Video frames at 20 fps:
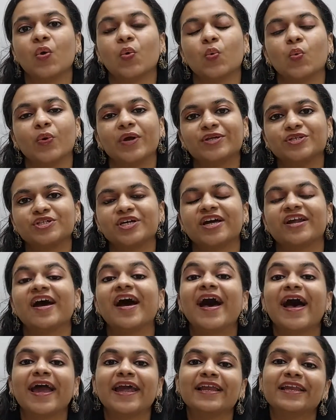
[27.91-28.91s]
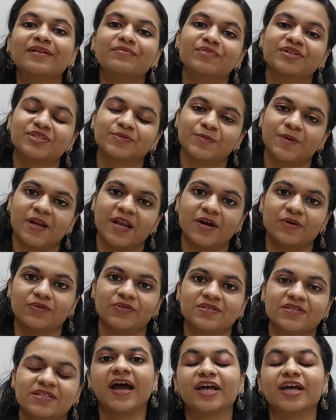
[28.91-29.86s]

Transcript: which are highly mispronounced.